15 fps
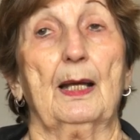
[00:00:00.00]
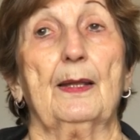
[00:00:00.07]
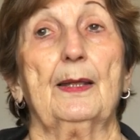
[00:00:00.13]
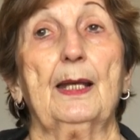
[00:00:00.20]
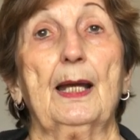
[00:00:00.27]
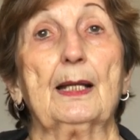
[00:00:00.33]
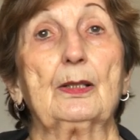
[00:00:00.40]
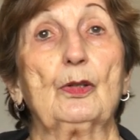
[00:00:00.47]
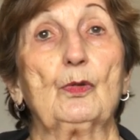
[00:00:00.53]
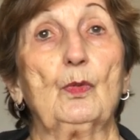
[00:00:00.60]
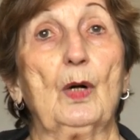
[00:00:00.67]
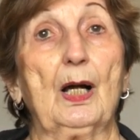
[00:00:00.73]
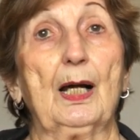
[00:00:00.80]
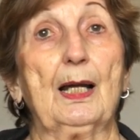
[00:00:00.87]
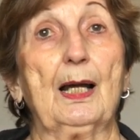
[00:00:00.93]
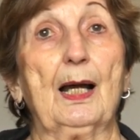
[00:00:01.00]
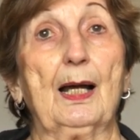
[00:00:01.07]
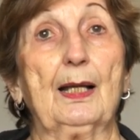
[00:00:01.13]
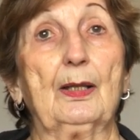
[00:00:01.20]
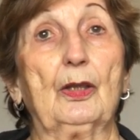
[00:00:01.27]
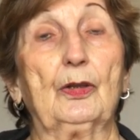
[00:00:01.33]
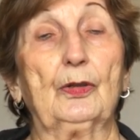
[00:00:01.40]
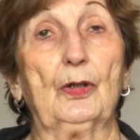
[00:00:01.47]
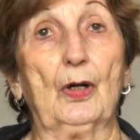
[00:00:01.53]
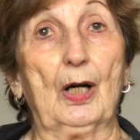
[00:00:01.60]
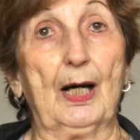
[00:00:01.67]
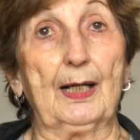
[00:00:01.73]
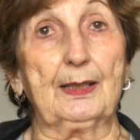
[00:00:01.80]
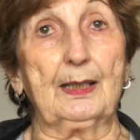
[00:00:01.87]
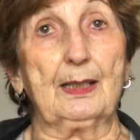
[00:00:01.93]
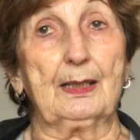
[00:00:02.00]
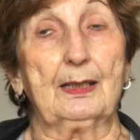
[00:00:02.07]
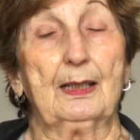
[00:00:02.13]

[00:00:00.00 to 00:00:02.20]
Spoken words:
That's why I thought